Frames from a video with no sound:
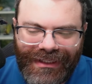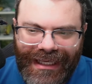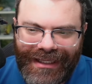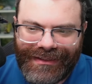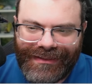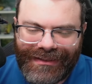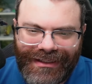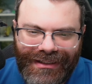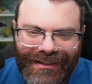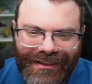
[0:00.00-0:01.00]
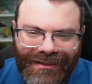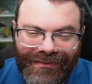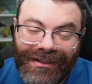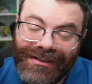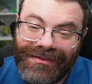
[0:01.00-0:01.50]
AC,
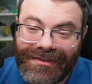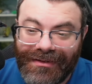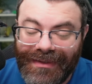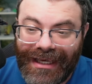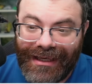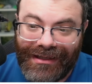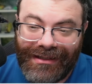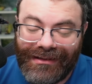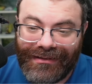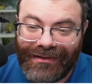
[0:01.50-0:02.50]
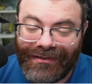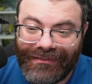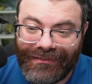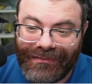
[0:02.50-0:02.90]
well, it could, it could be A anything,